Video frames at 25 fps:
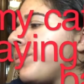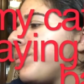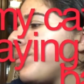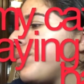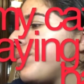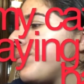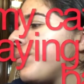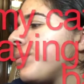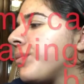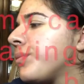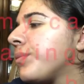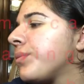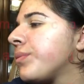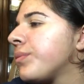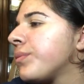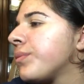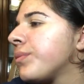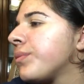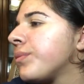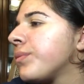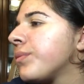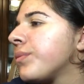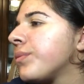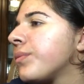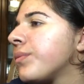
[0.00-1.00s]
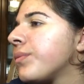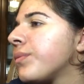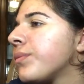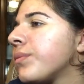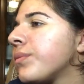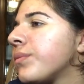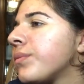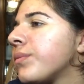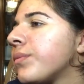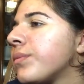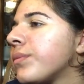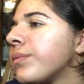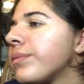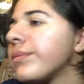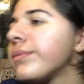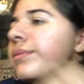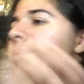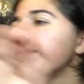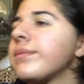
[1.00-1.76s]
(silence)